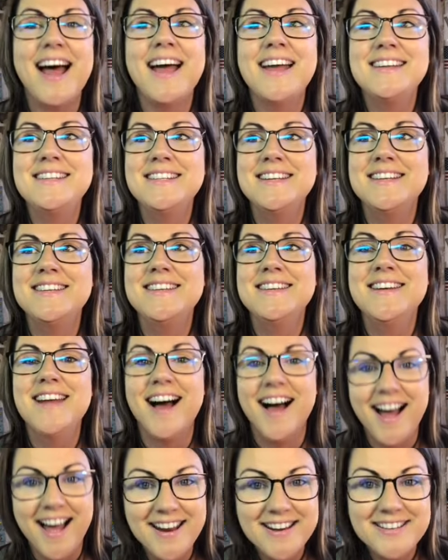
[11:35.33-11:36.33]
I did
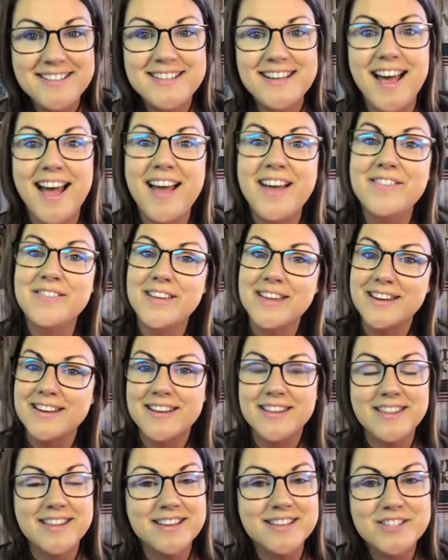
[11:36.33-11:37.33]
not dive
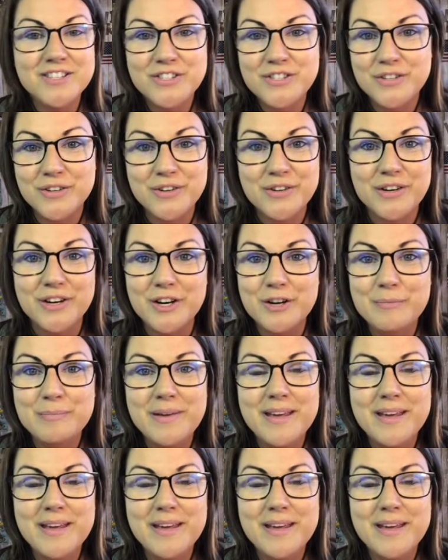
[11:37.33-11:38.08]
into this sooner,